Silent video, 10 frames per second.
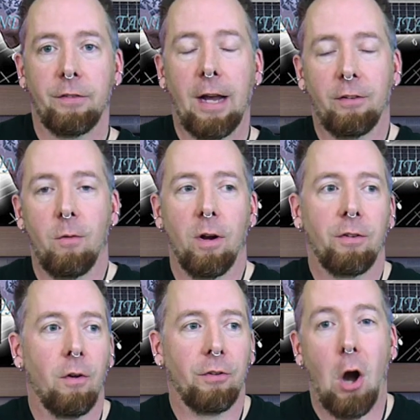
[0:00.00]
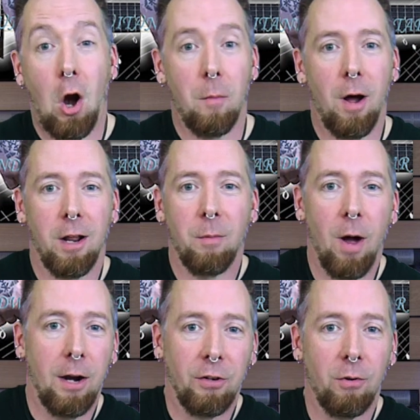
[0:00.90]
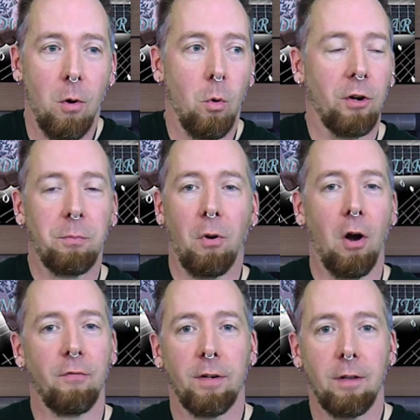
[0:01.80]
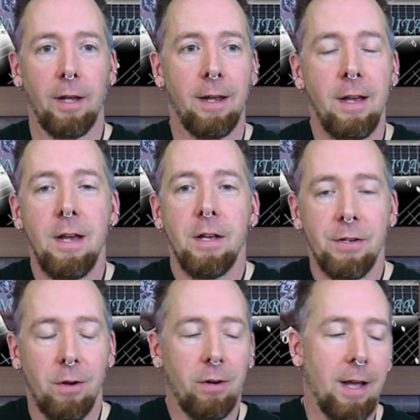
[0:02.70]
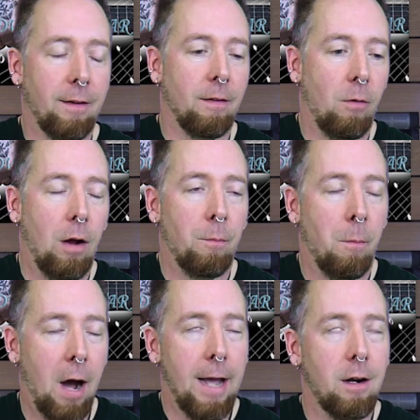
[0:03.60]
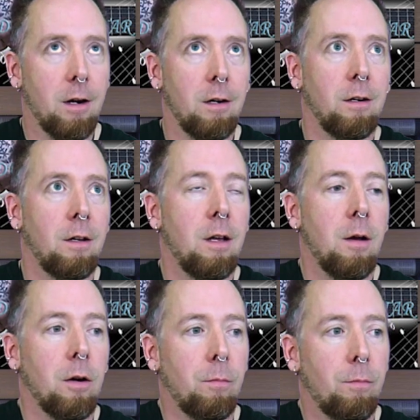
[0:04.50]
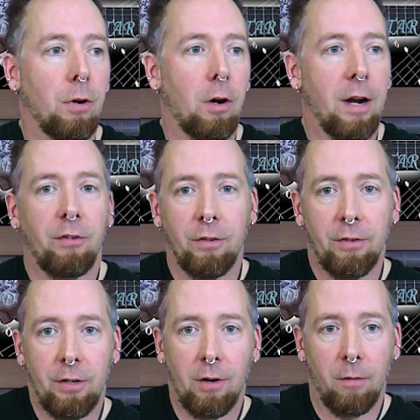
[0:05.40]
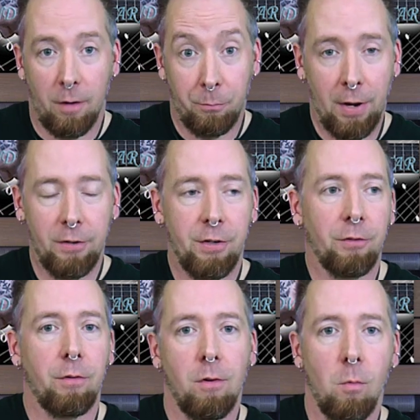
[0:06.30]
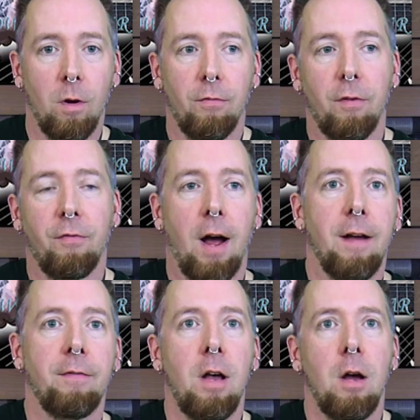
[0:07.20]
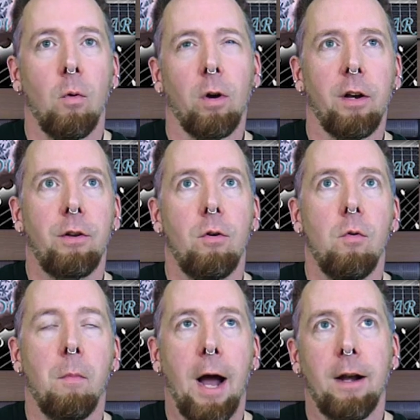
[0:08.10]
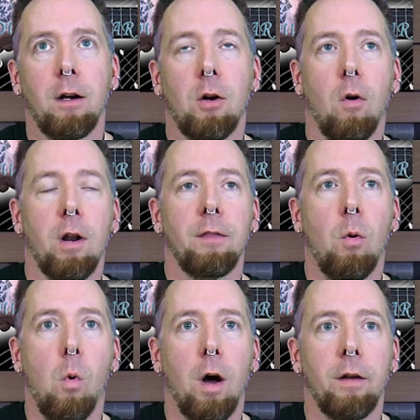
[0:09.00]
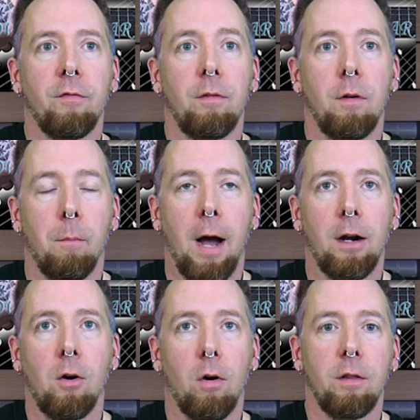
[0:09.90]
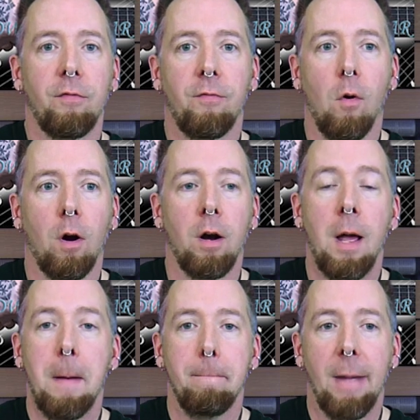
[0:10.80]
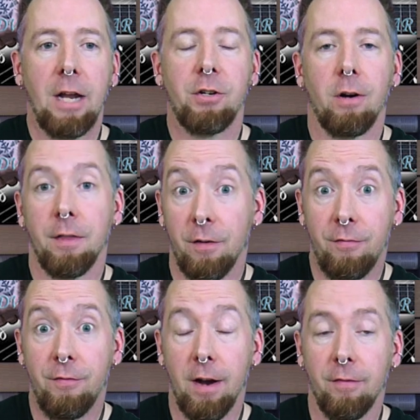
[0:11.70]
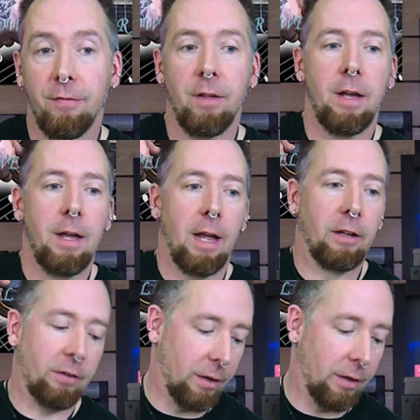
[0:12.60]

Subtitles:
It's actually what is known as a harmonic minor, so it works perfectly. So again, minor progressions, these are arpeggios we're doing, 1, 4, 5. We're going to do minor chord on the 1, minor chord on the 4, major on the 5th, and it's